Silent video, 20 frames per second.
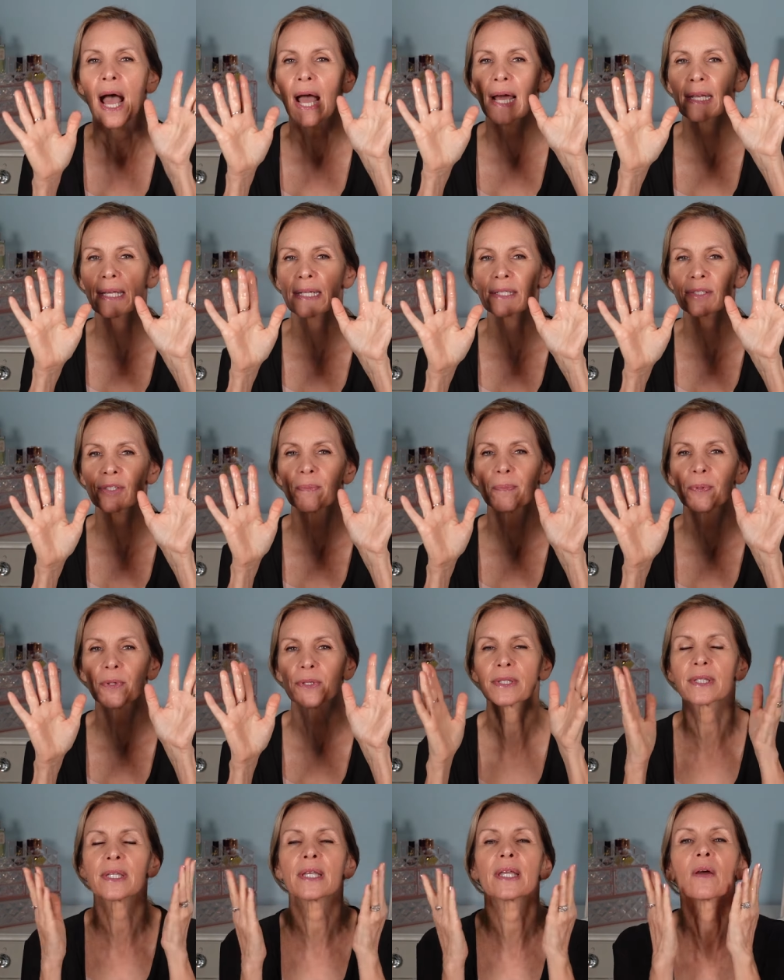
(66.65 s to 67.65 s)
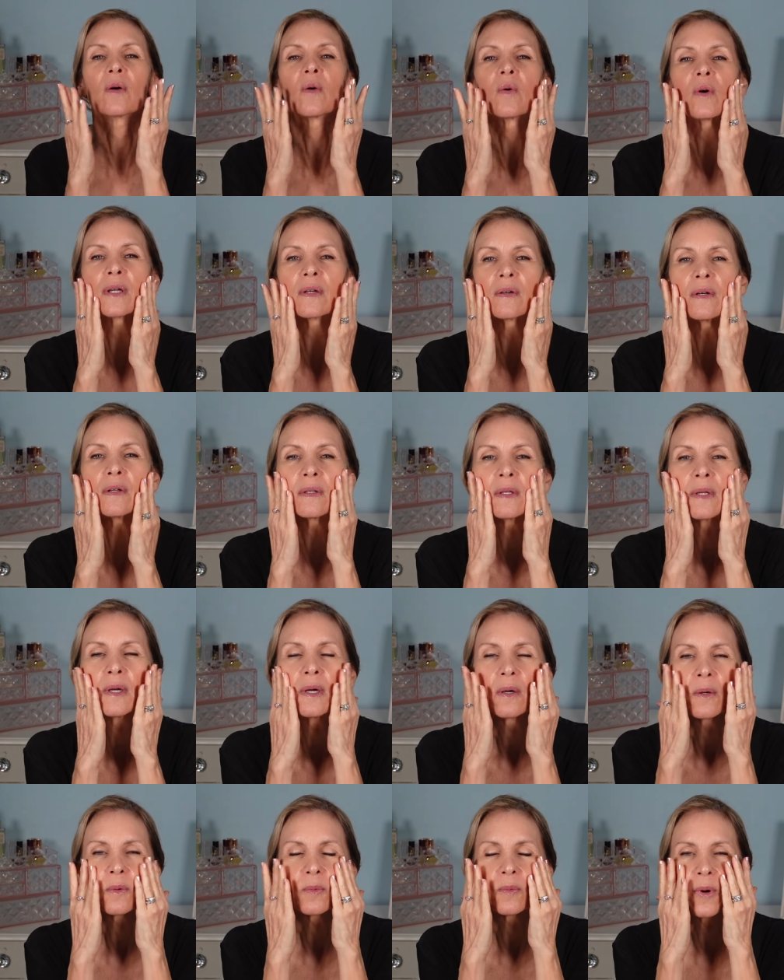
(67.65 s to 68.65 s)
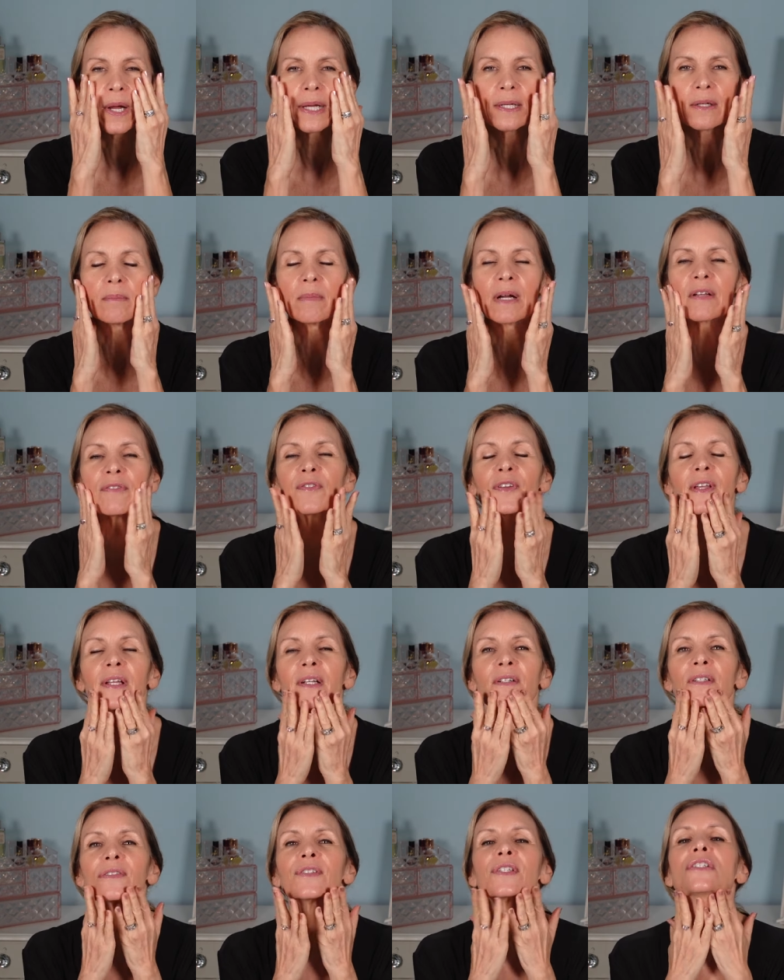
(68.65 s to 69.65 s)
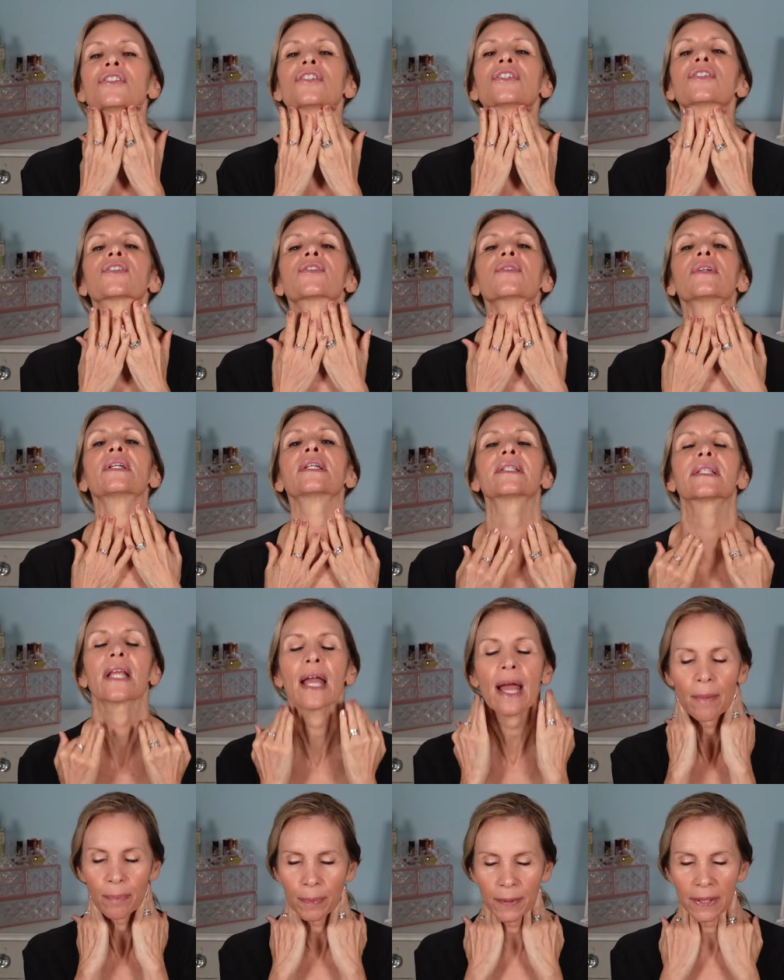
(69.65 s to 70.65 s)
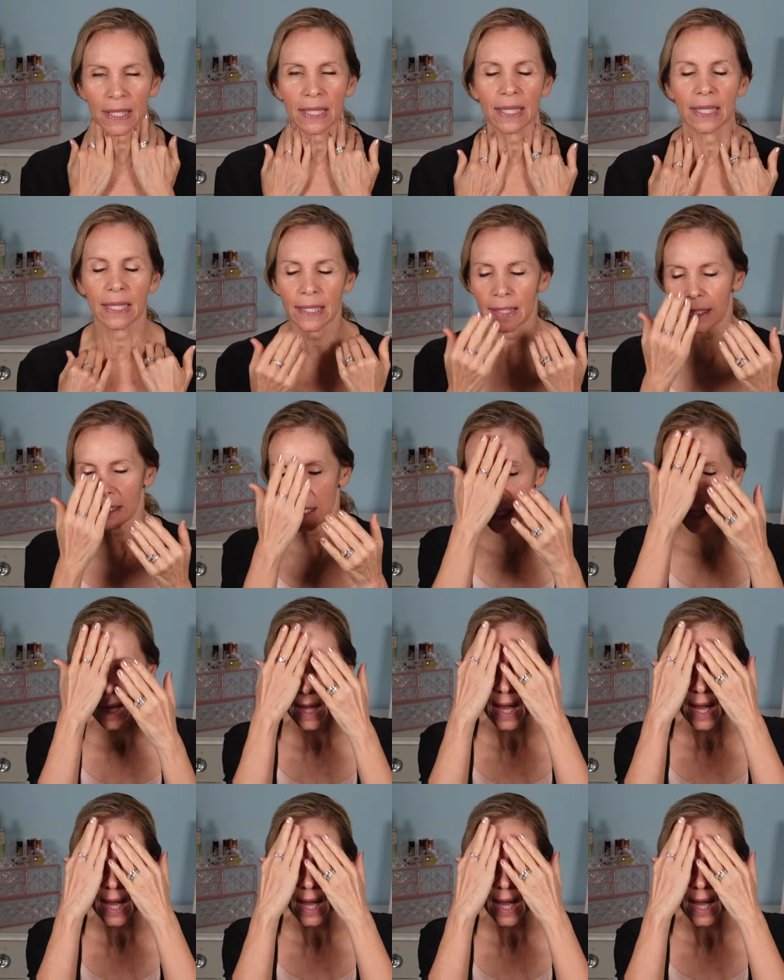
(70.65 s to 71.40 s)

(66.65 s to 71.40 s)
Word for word: I like to put the oil right on my fingers and just sort of tap it in.